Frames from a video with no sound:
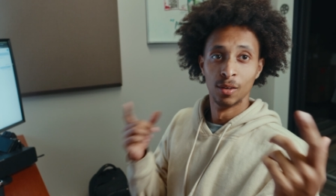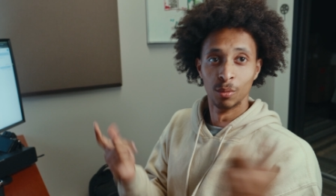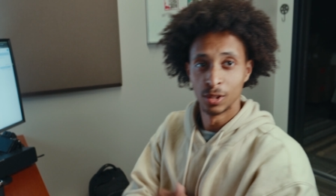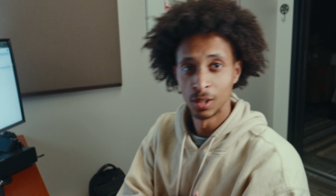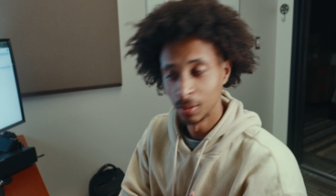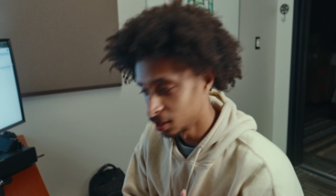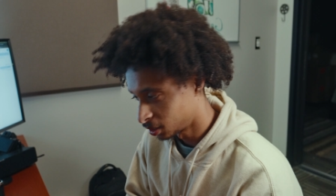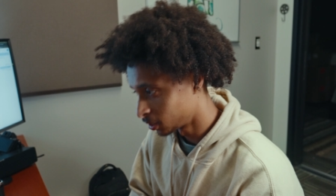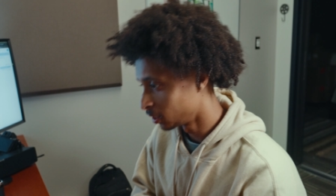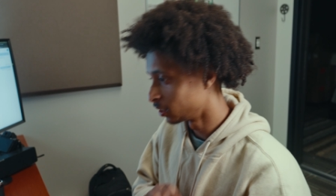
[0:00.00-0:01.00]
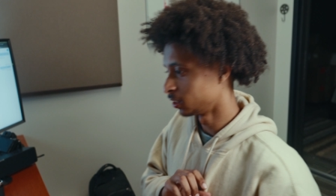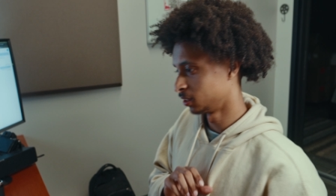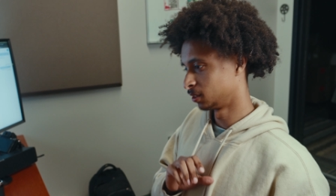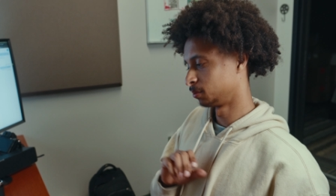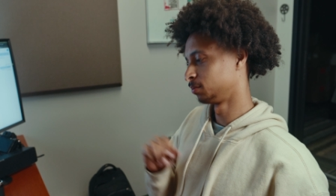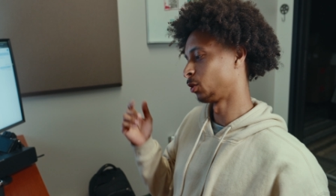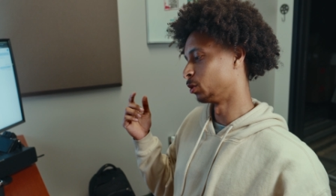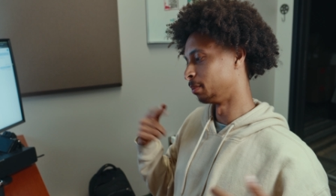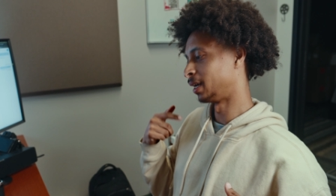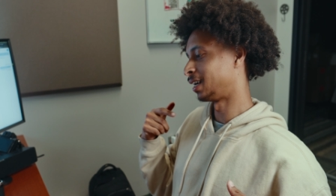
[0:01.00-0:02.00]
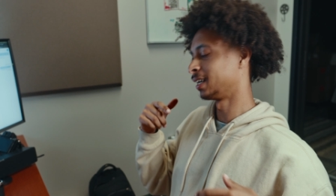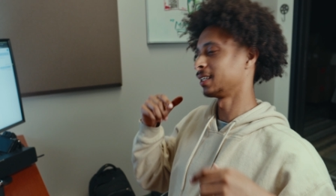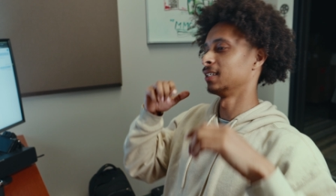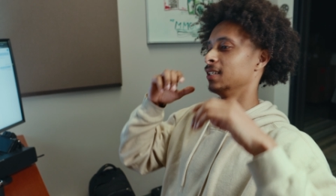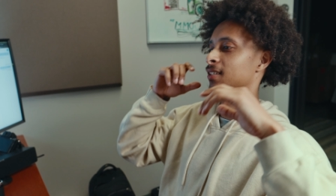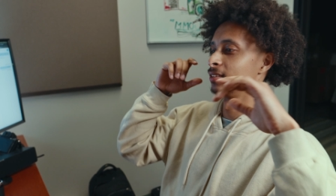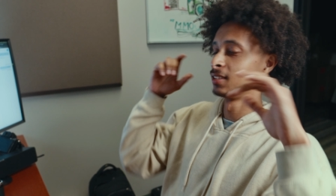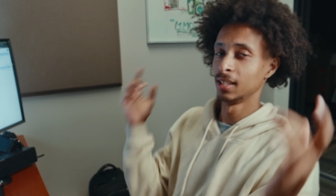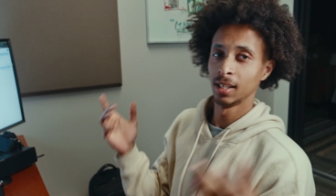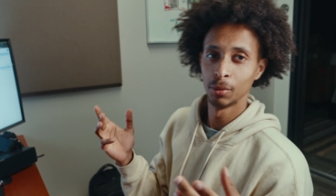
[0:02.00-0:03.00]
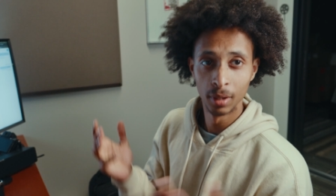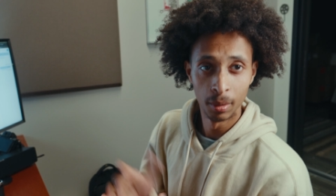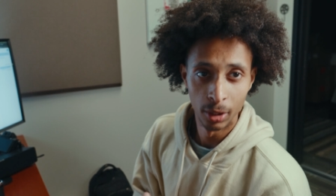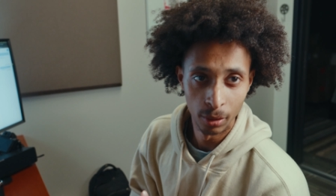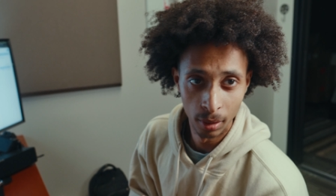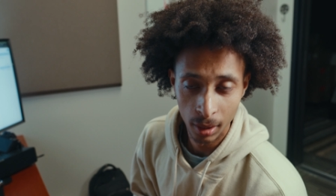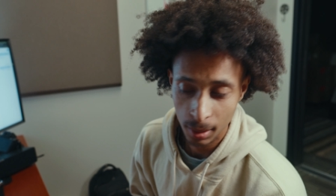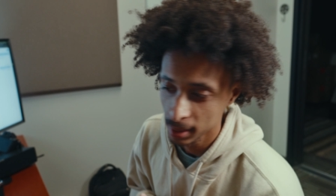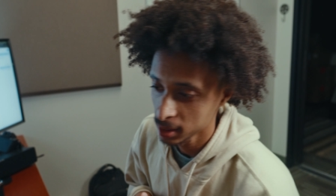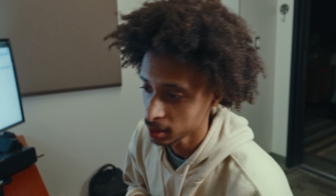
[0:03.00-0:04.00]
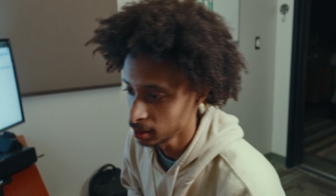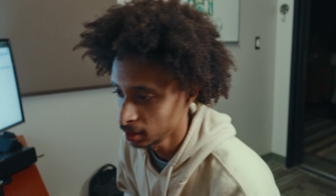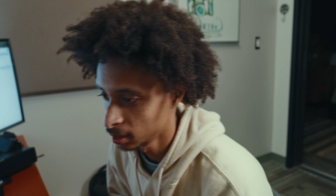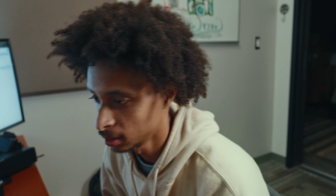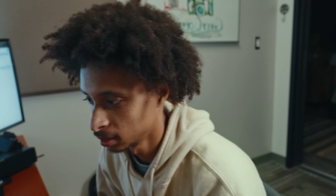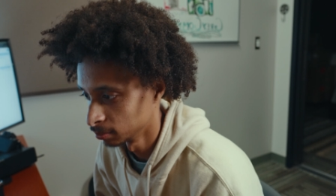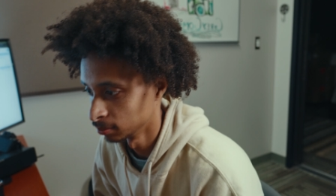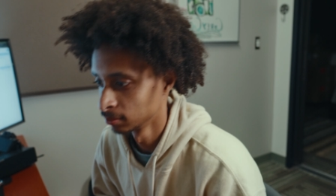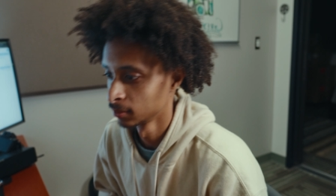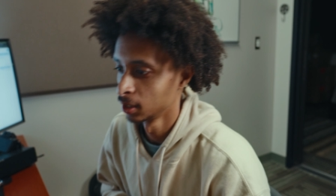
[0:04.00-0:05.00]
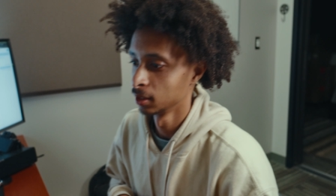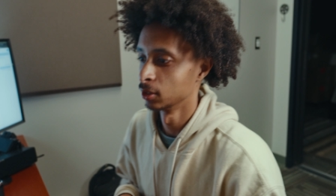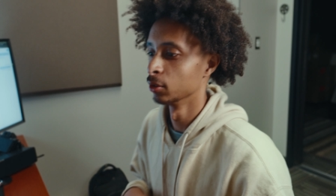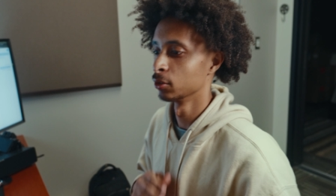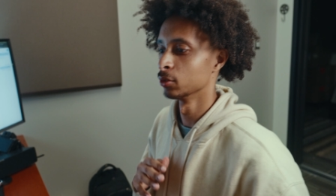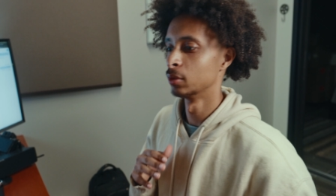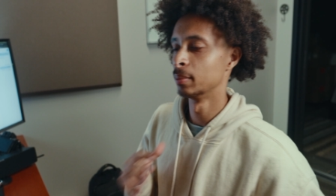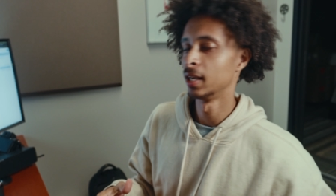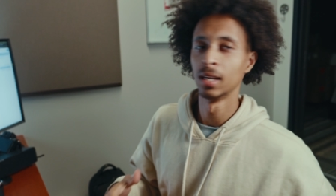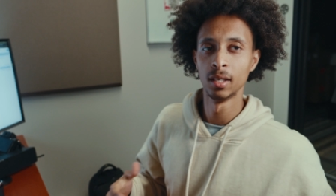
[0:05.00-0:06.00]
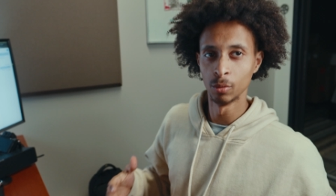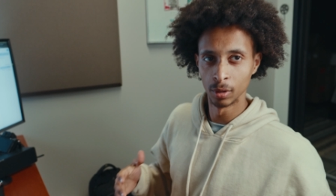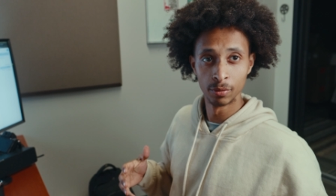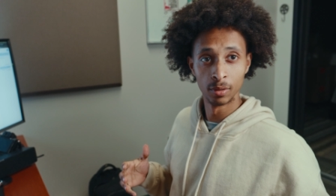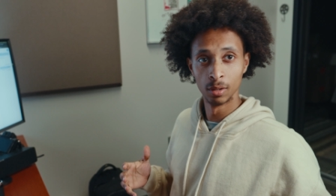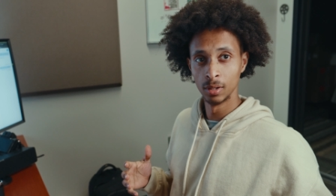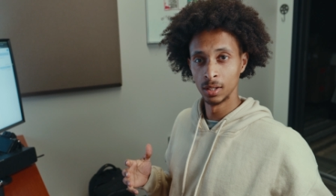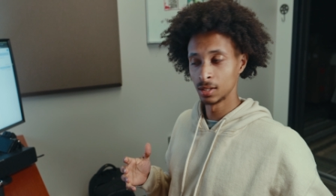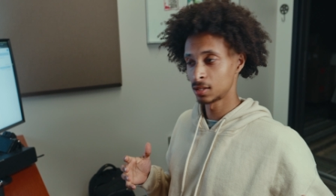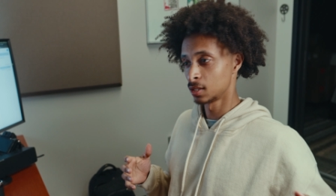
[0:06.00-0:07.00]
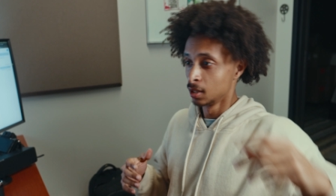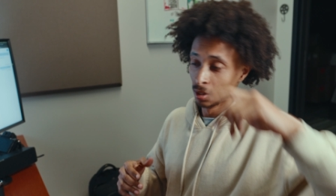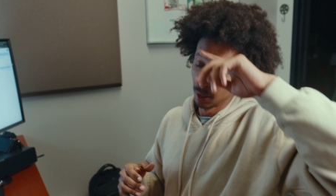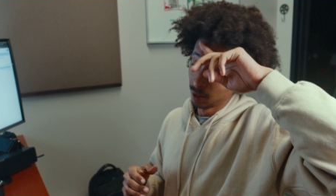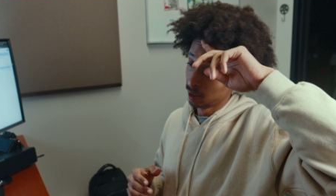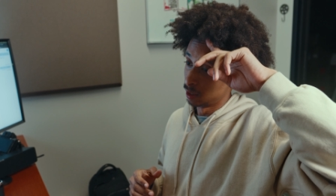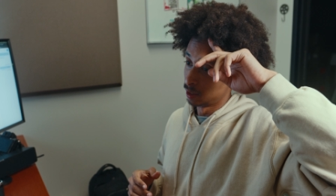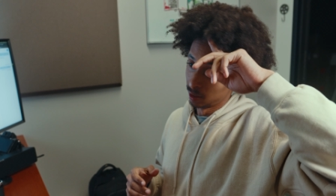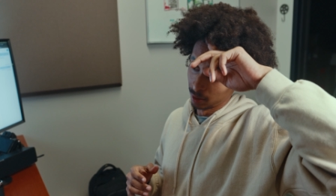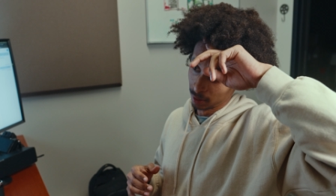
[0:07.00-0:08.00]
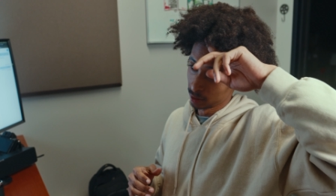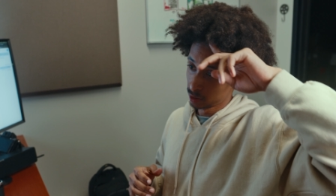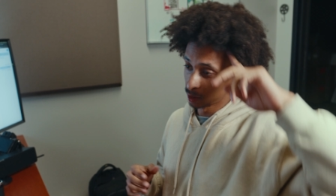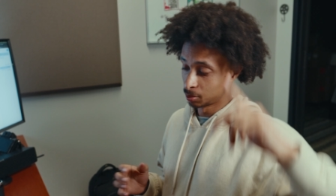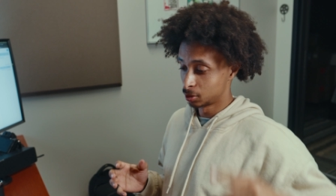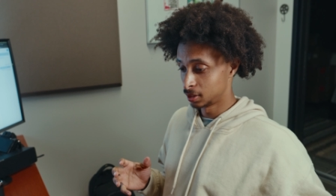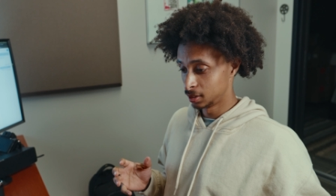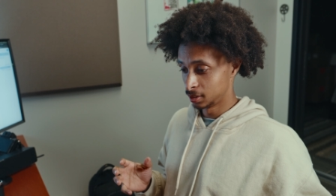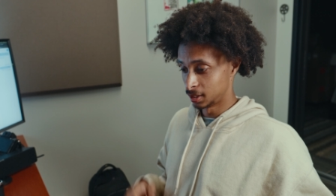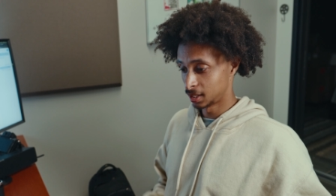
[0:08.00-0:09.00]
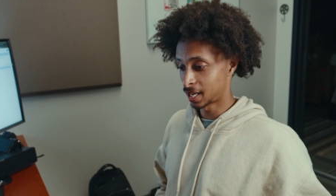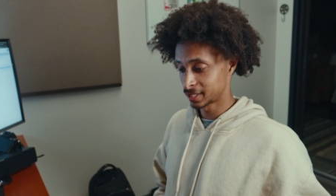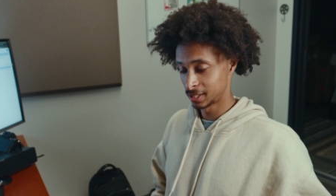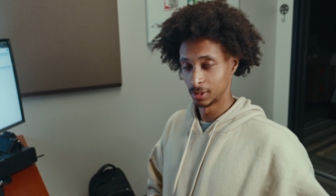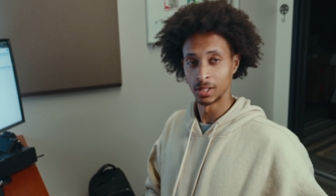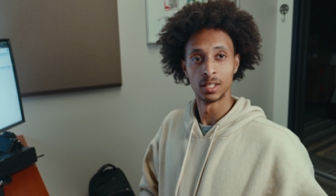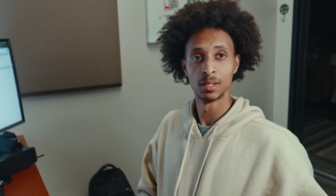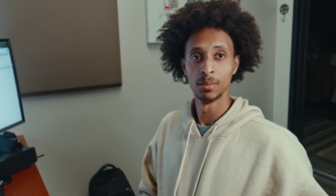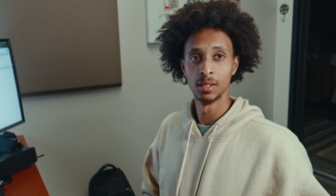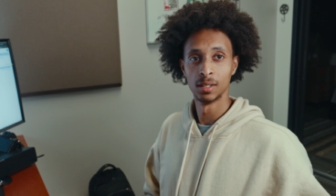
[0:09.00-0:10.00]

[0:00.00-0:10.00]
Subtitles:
What's up, y'all? We're back. Today, what we're gonna be doing is basically going through what my editing workflow is. Someone did actually reach out to me